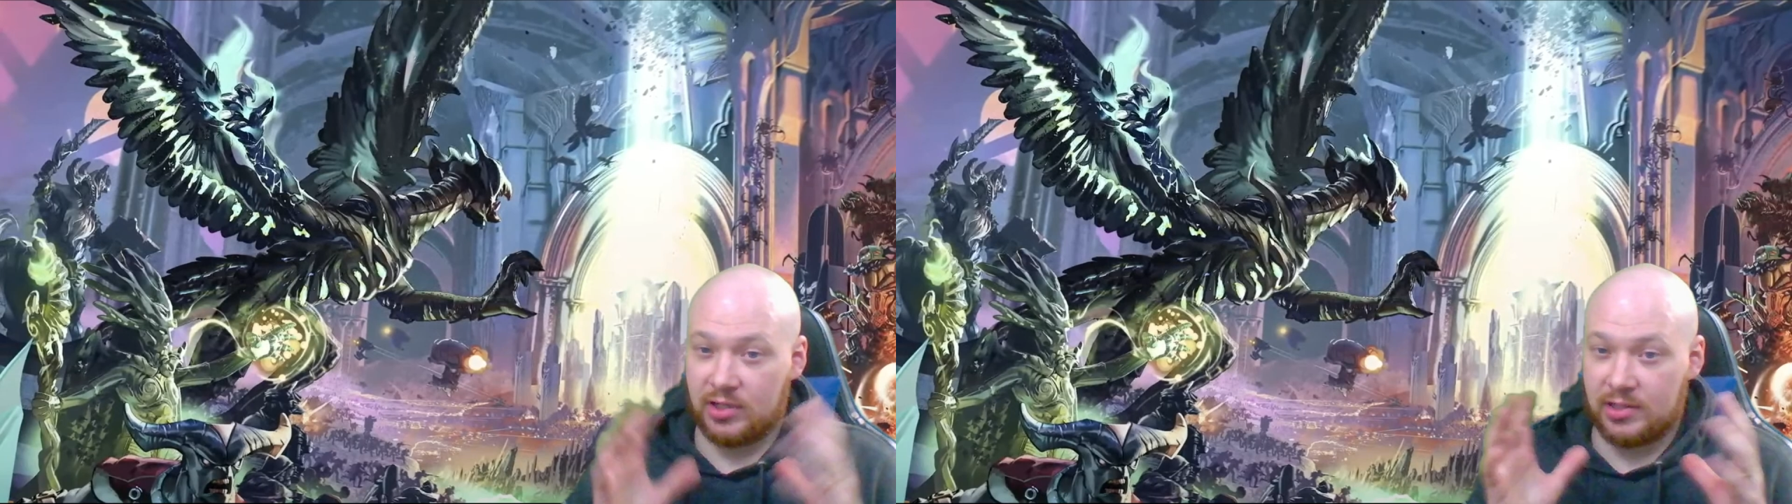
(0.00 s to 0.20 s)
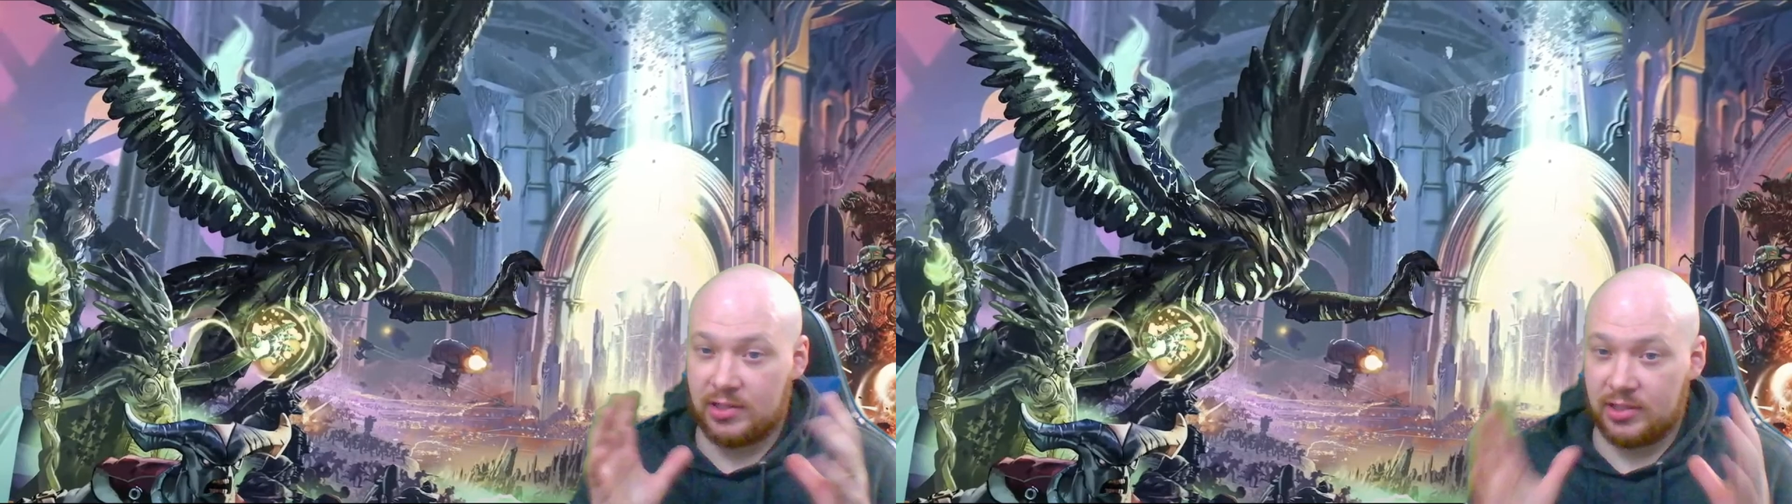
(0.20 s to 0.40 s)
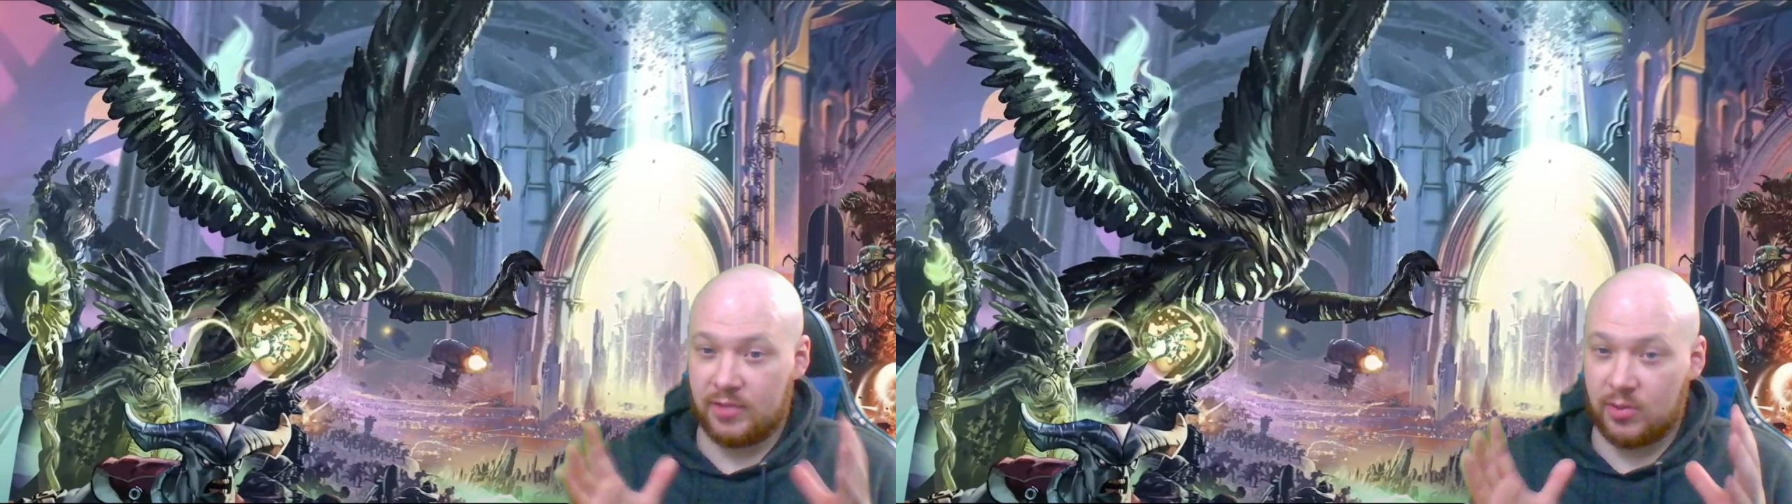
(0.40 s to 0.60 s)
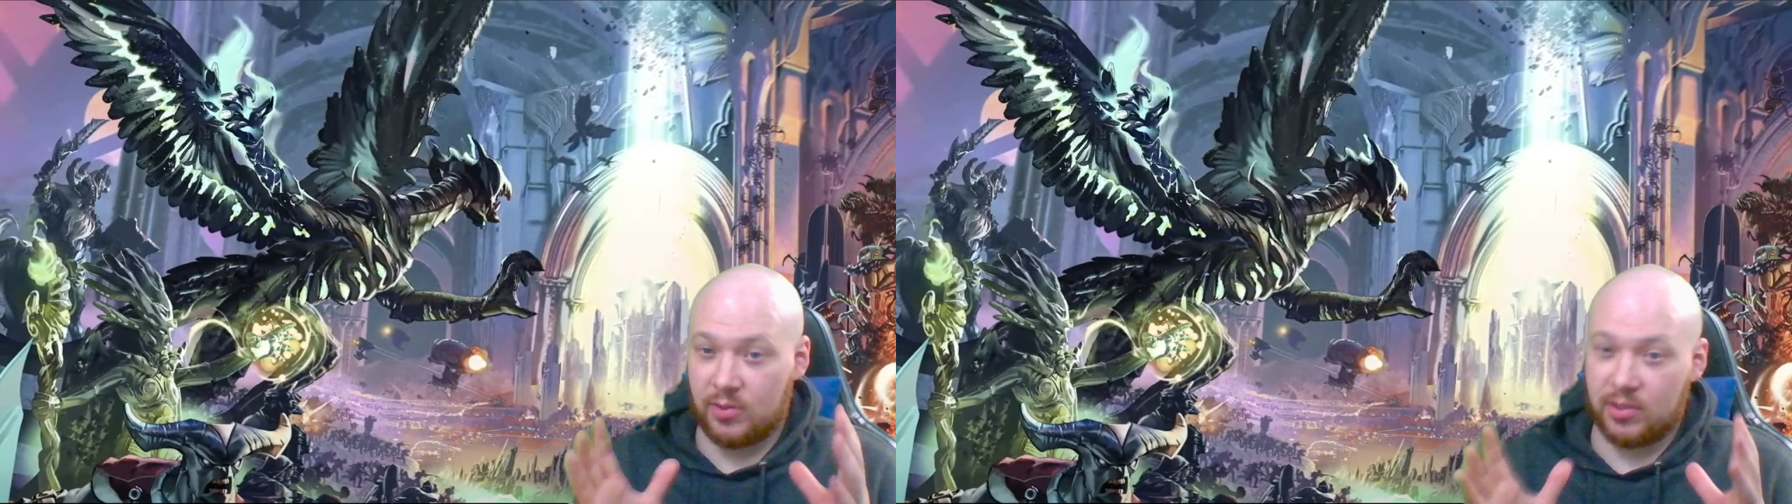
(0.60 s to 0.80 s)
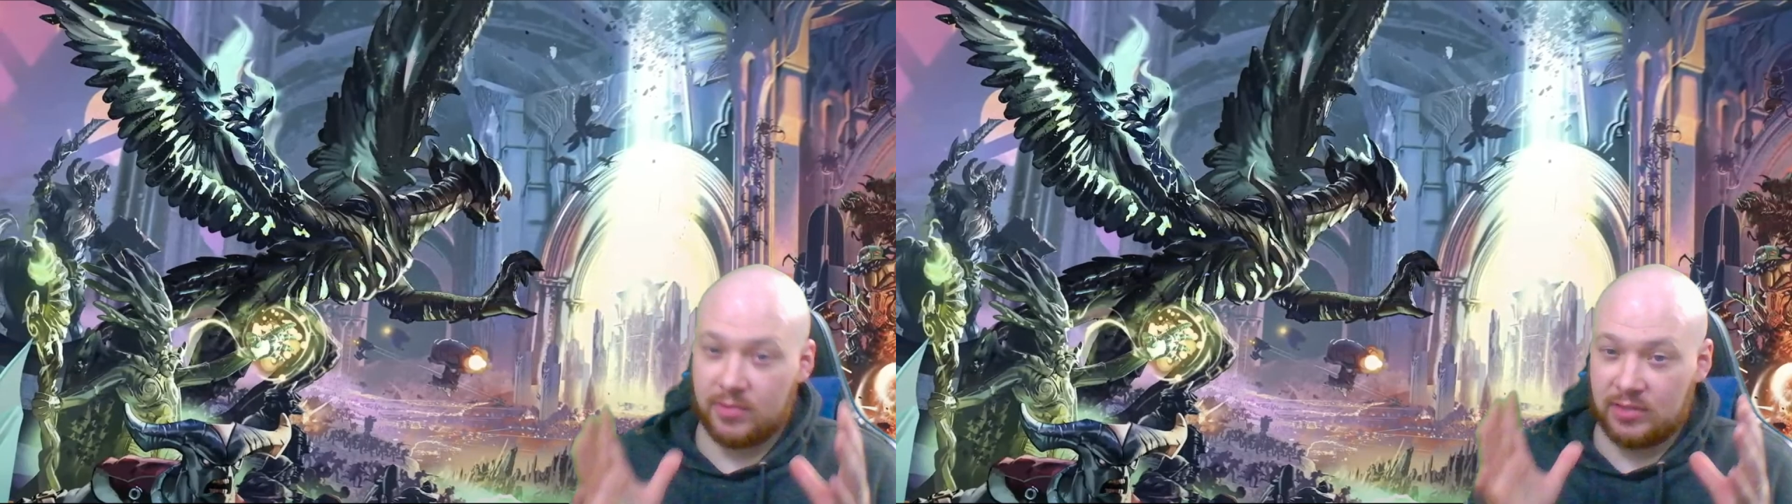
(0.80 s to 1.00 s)
clear about
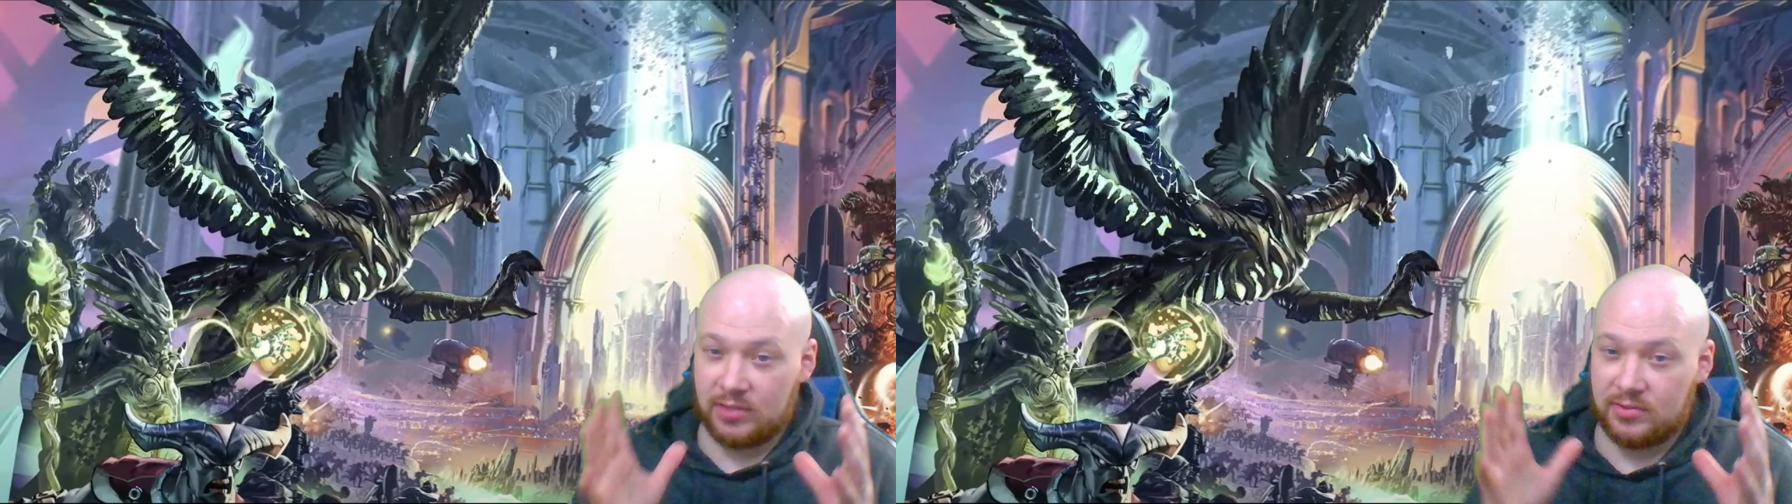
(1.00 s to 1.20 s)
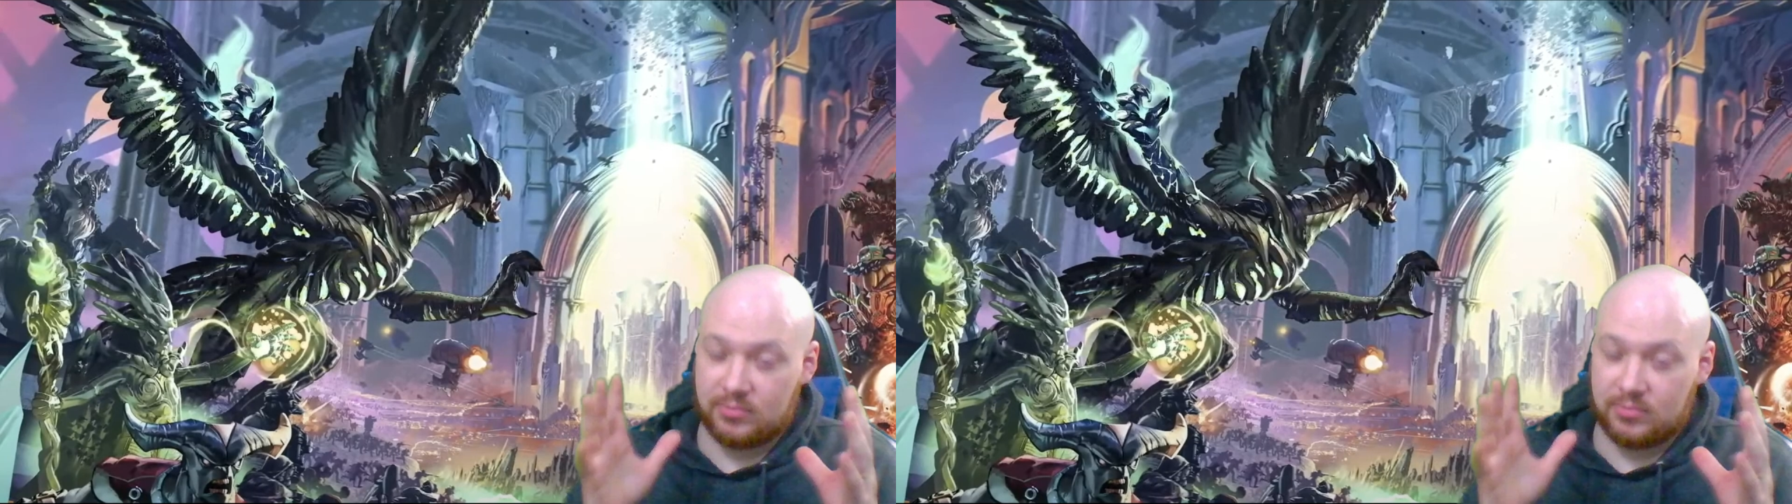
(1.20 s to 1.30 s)
what I'm